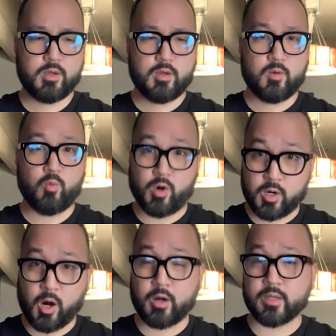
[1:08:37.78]
Work
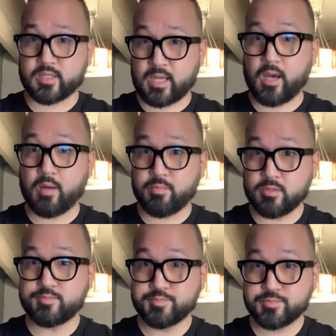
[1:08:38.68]
hard and stay humble,
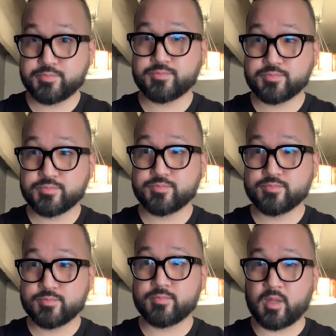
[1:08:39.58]

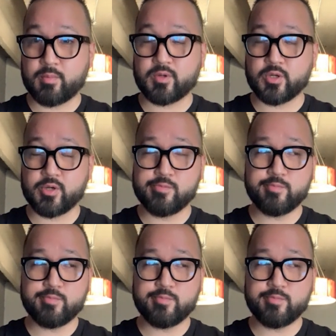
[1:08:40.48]
number two.